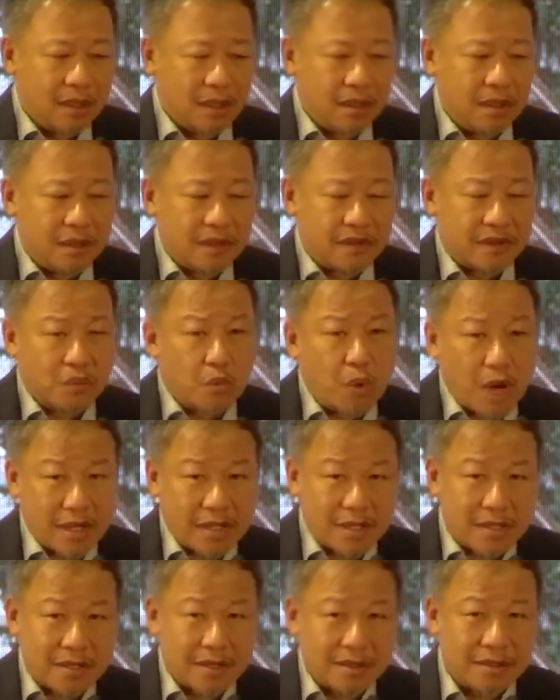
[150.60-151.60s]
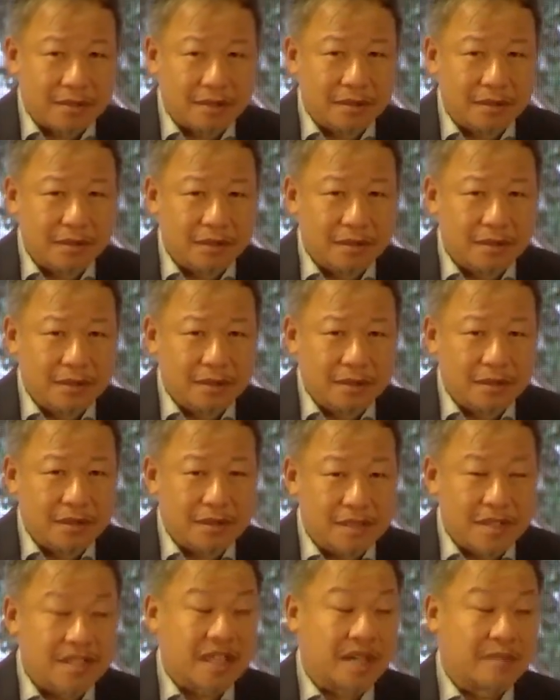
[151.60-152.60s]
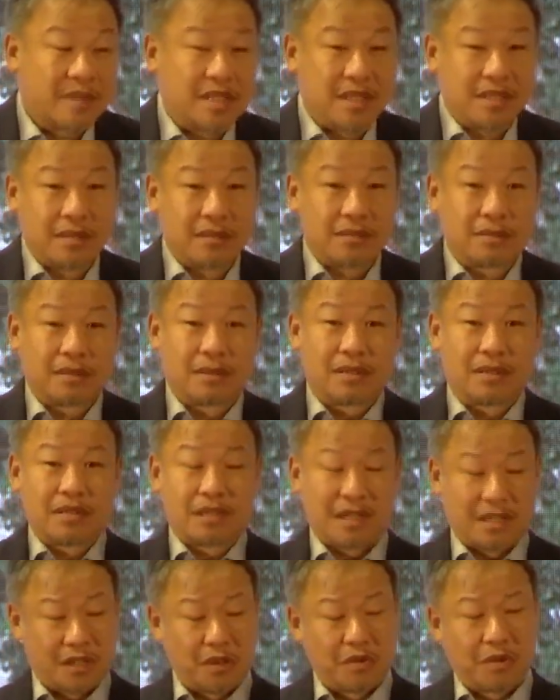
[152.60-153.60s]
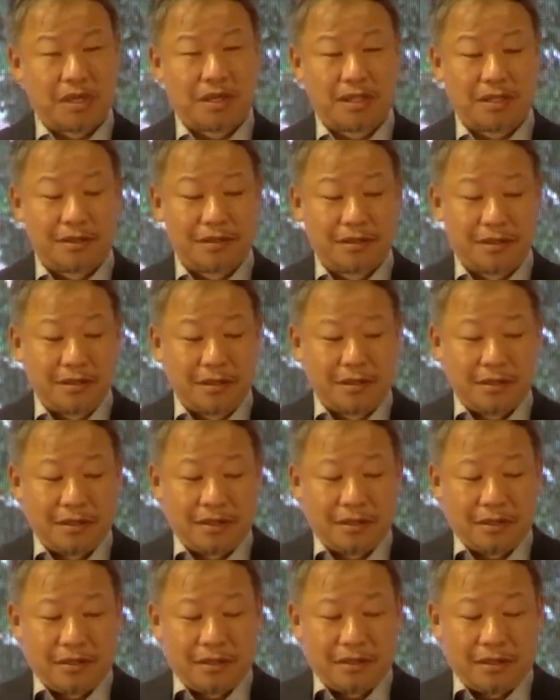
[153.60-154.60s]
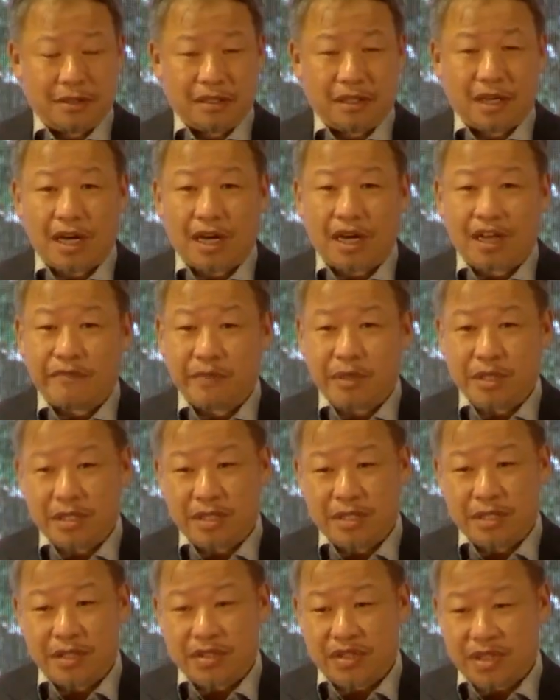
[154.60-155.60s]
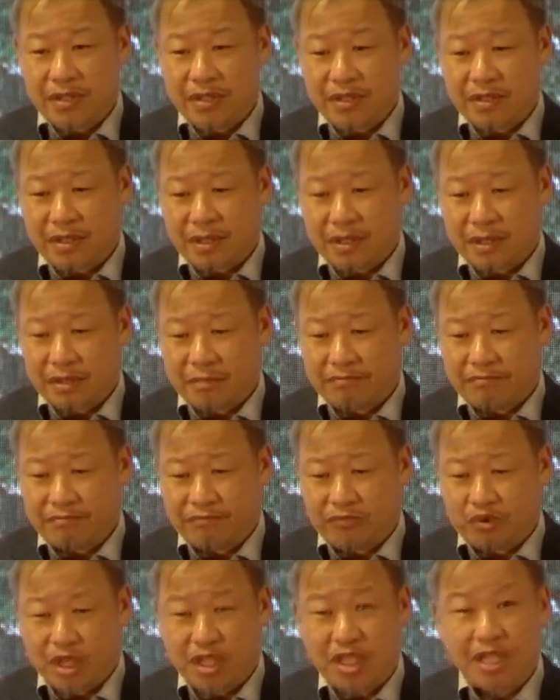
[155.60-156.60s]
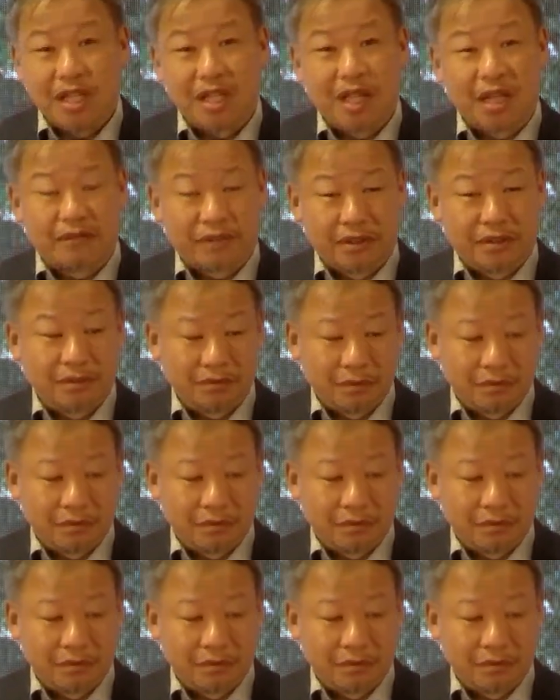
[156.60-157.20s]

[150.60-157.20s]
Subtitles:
The what. Since I'm in Sarawak, I've been here since 2011.